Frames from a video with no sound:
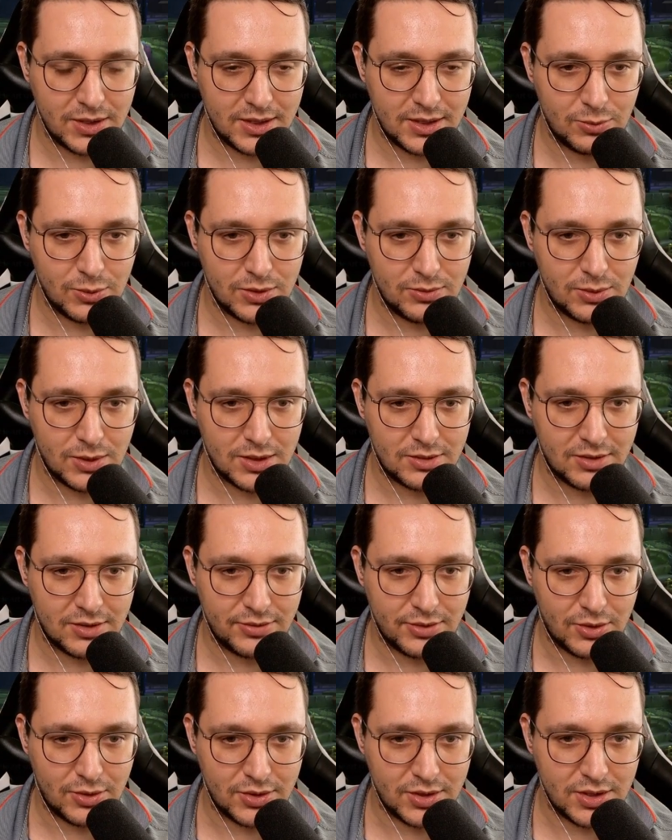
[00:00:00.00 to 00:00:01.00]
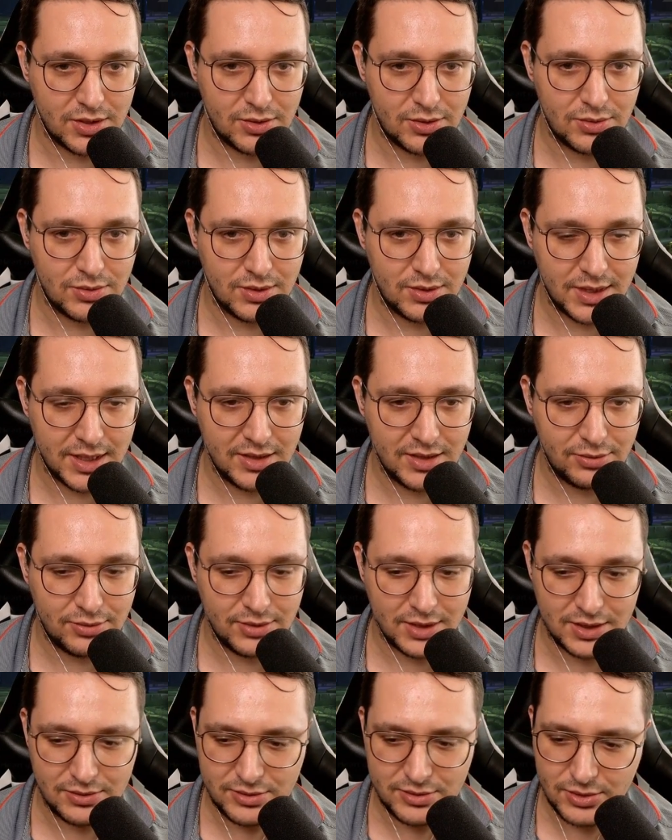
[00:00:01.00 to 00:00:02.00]
of Warcraft audio
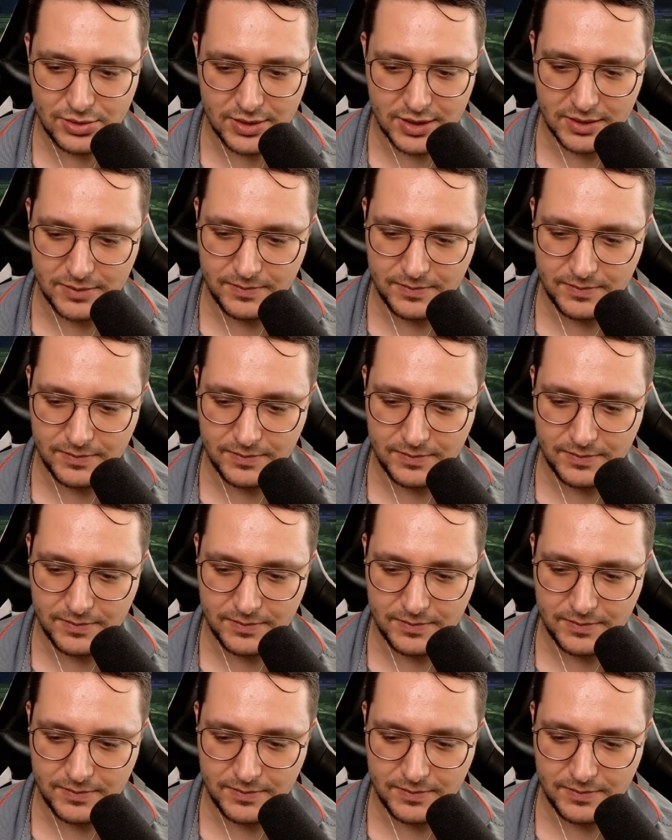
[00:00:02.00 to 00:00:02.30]
interface folder.